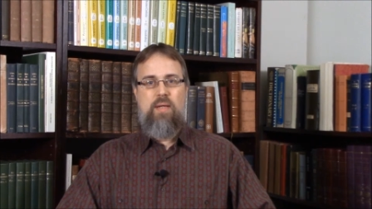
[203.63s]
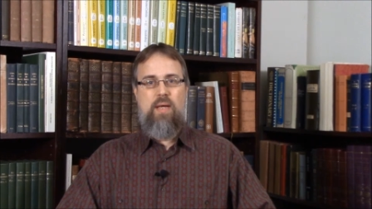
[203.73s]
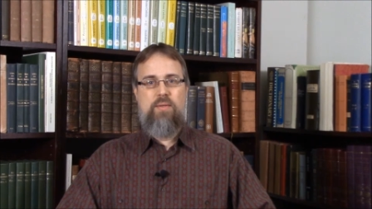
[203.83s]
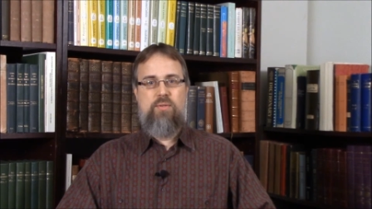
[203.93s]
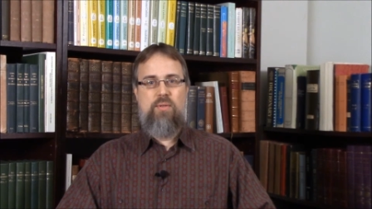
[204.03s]

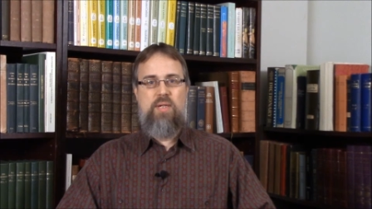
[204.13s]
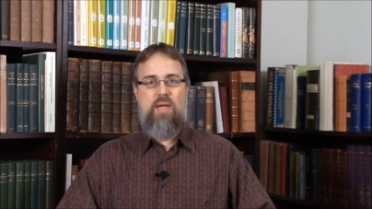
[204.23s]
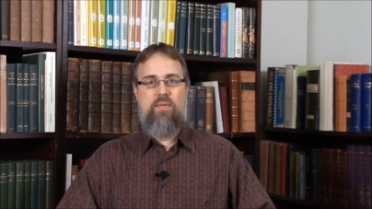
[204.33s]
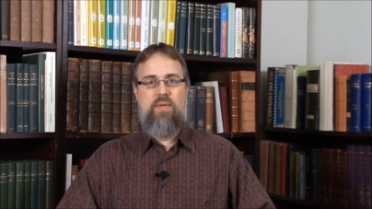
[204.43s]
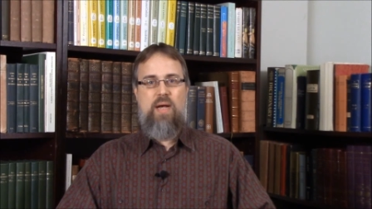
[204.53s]
and the tree
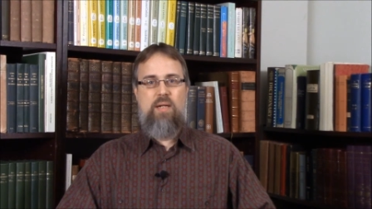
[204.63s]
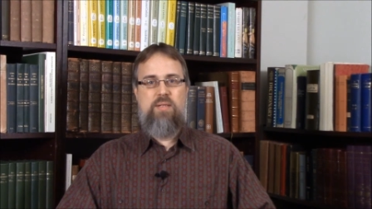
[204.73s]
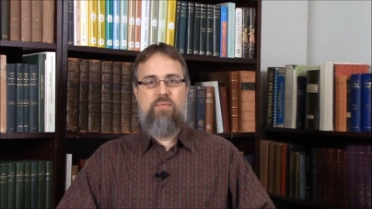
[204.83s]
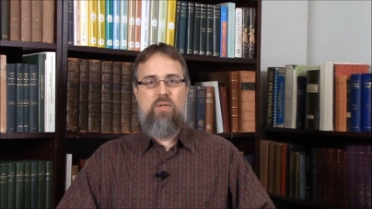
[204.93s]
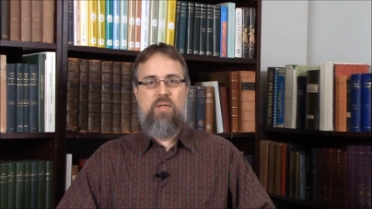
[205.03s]
of knowledge
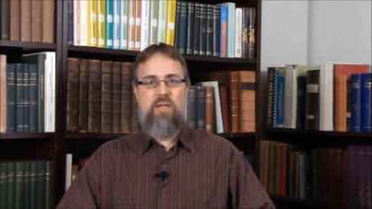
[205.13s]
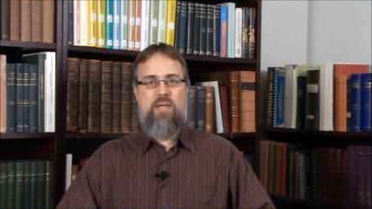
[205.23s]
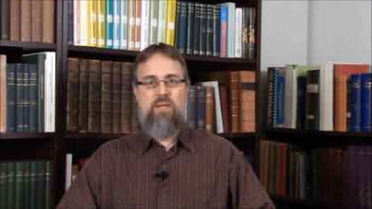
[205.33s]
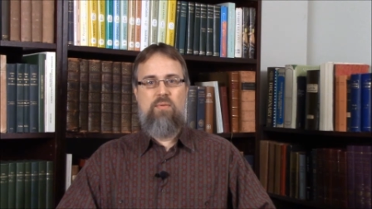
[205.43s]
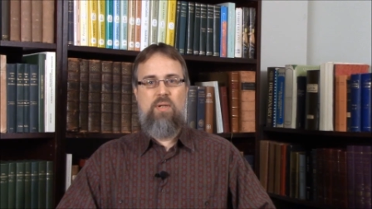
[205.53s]
of good and
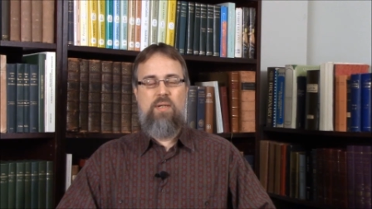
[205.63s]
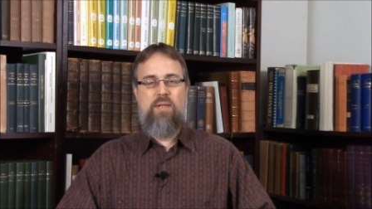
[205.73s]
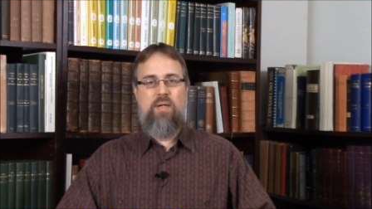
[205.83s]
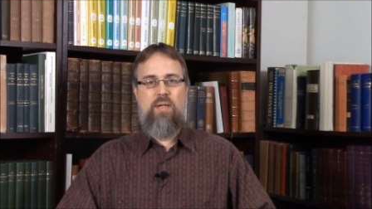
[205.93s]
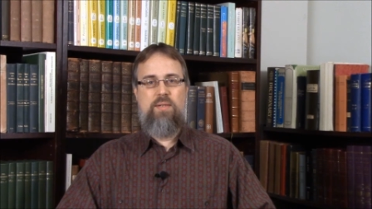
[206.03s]
evil in
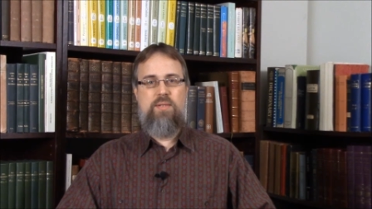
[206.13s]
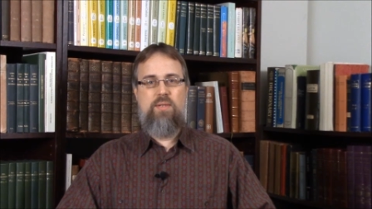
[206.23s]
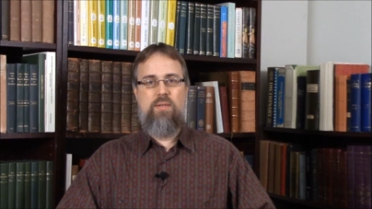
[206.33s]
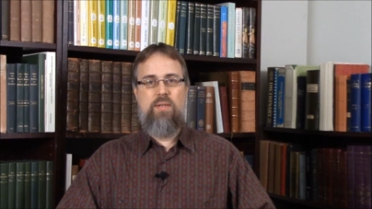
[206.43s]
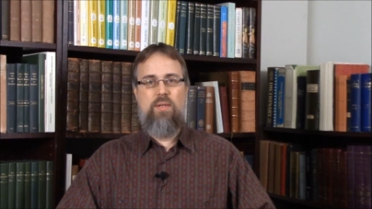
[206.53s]
an
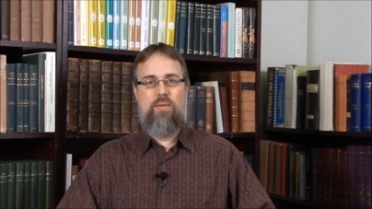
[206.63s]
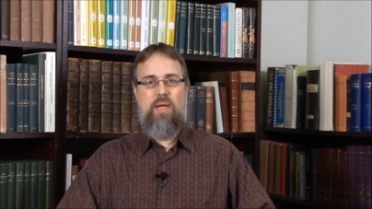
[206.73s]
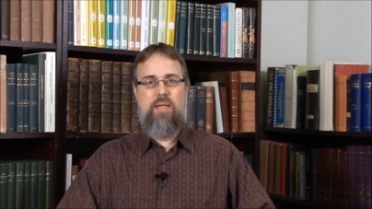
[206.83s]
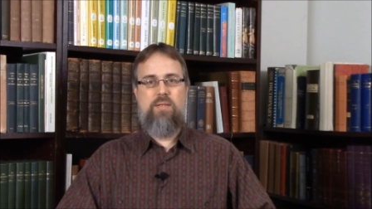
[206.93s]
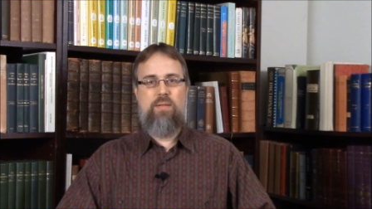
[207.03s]
uncertain
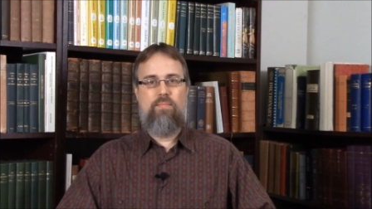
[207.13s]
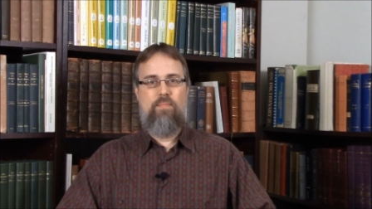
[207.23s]
location.